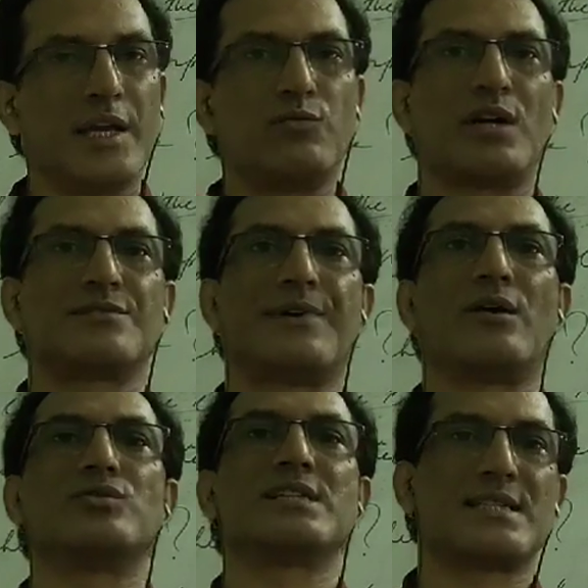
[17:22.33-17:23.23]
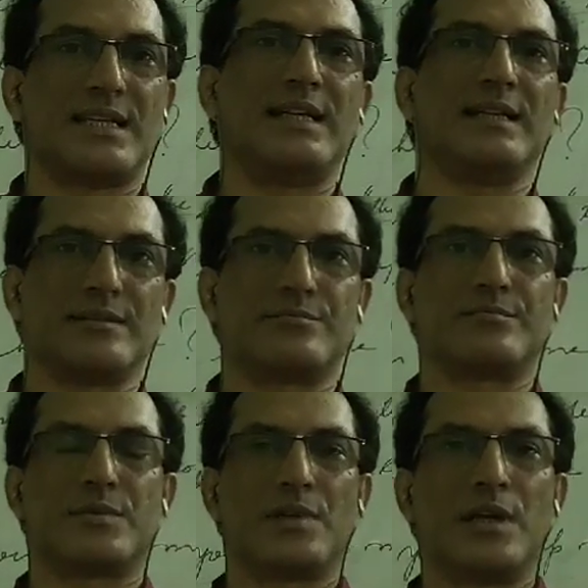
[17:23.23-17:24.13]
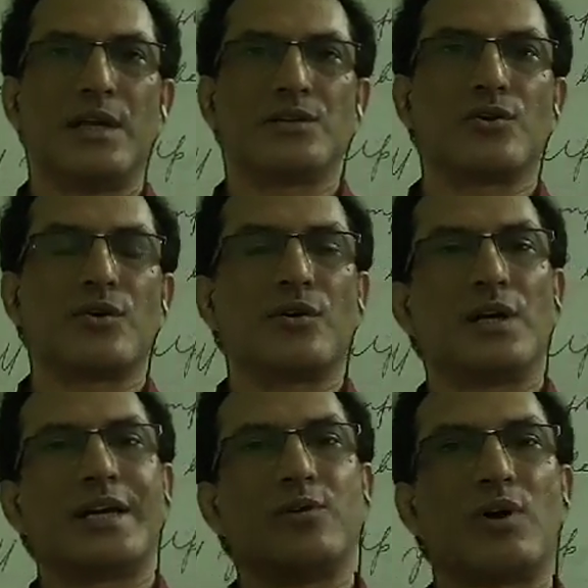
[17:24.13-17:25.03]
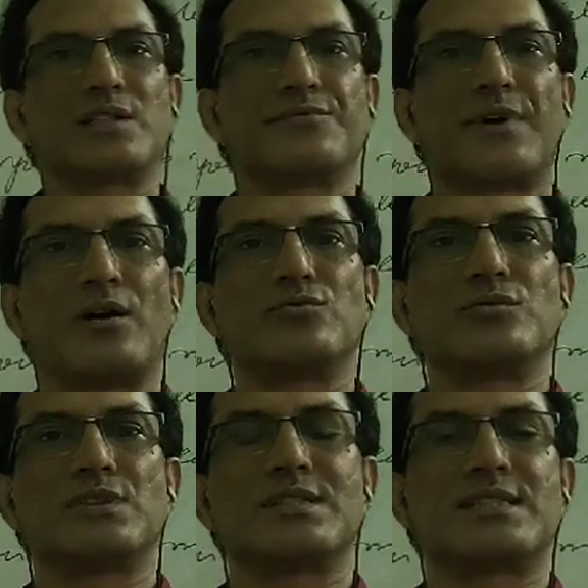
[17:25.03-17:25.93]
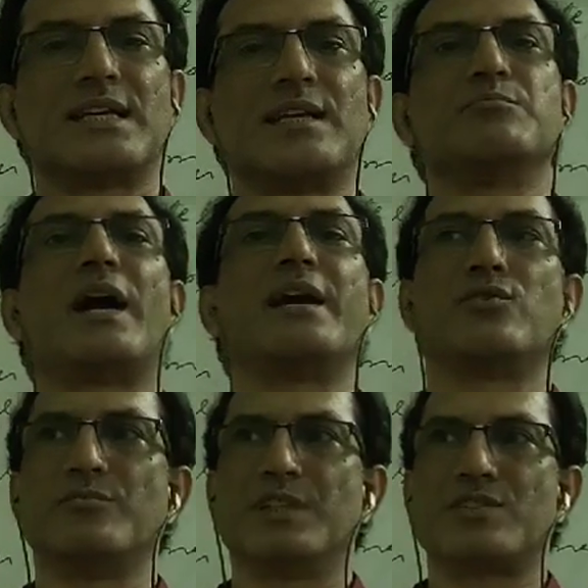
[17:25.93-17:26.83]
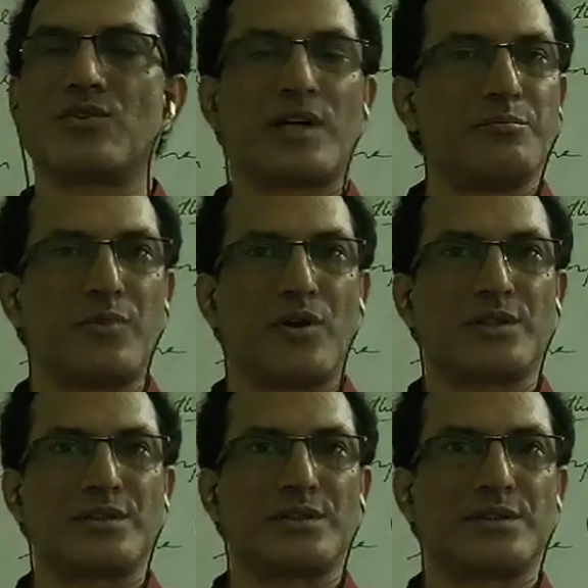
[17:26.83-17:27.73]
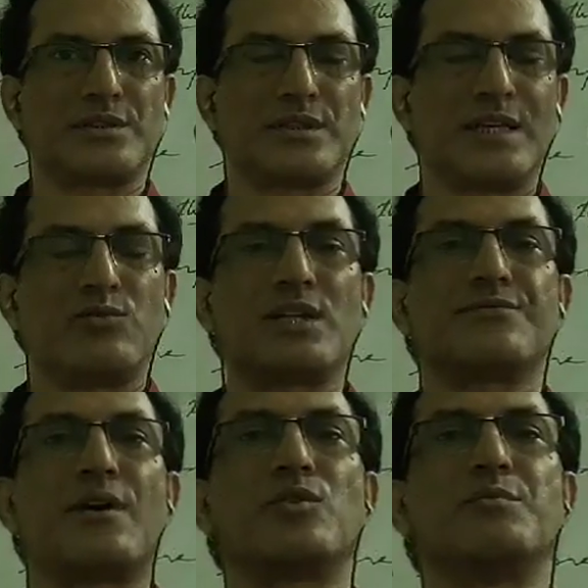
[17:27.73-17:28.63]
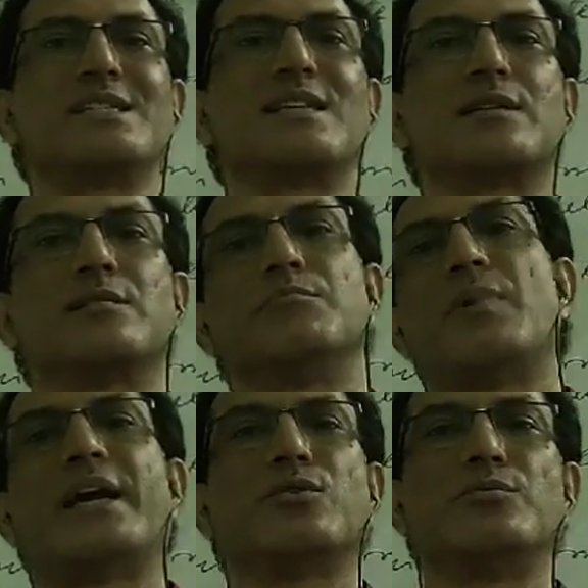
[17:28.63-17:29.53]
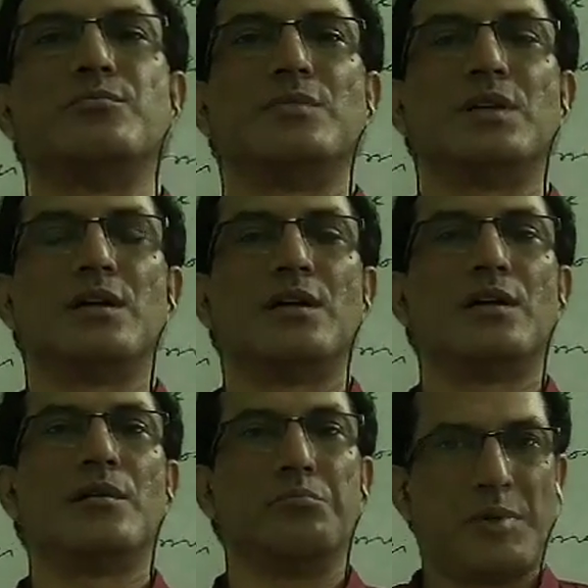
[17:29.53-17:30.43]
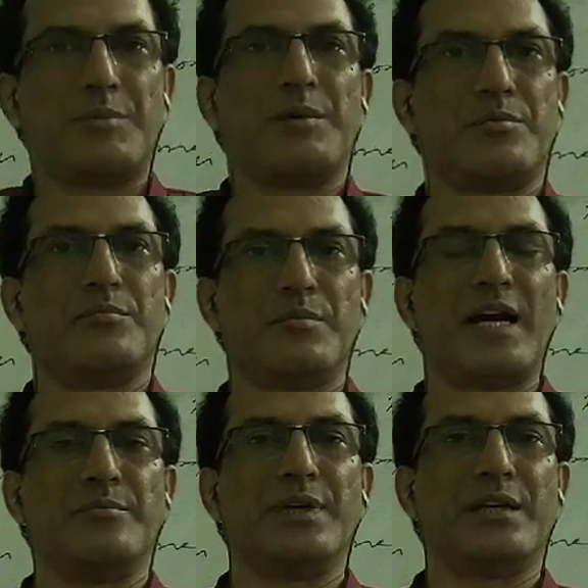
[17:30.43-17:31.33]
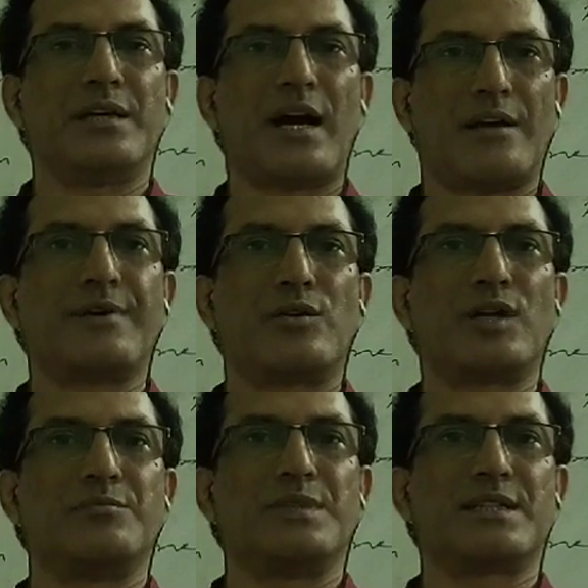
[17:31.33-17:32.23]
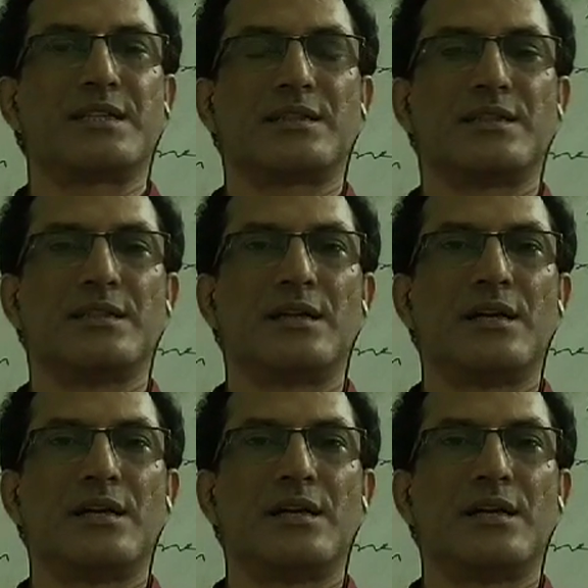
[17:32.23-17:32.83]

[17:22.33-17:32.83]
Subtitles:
He was found stealing. So he was found stealing by whom is not important. He was found missing by whom? Maybe by me, I found him missing.